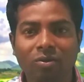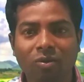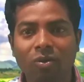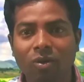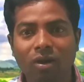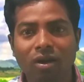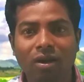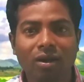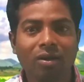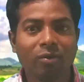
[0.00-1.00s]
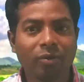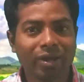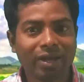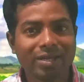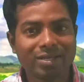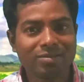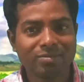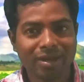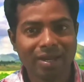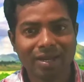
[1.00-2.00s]
Coal we get
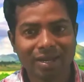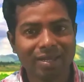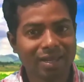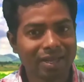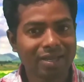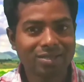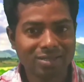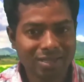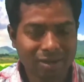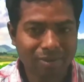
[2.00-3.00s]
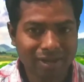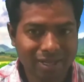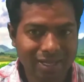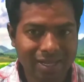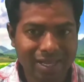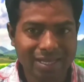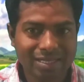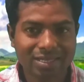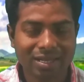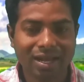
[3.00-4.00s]
mainly in Germany
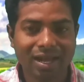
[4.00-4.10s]
areas.